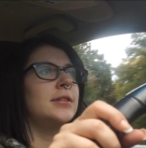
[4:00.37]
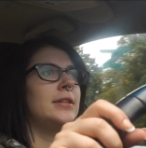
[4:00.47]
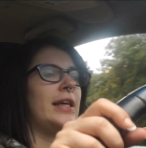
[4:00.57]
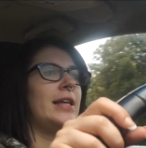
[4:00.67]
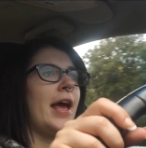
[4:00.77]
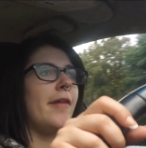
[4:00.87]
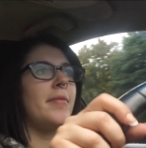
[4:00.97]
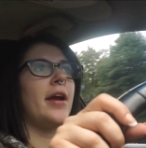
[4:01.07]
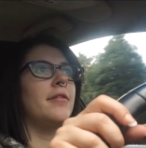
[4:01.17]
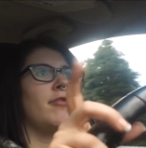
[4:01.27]
they didn't have
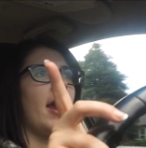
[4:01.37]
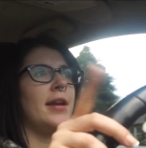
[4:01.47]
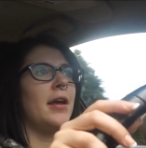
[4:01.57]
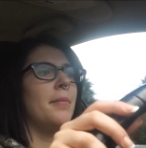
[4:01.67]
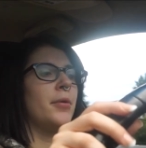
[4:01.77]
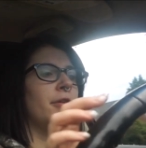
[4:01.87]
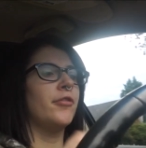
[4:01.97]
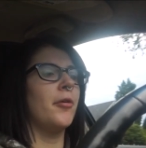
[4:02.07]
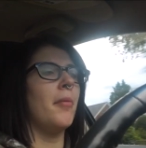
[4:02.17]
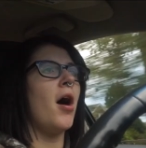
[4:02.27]
my right number
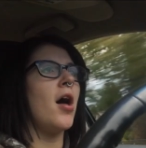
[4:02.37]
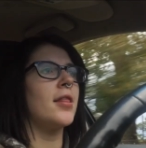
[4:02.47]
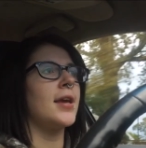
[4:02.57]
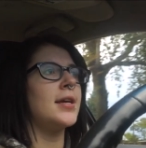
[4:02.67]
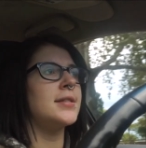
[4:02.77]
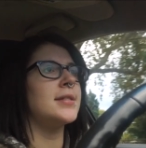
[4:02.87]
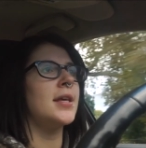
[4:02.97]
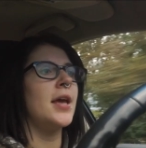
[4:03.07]
for Molly's.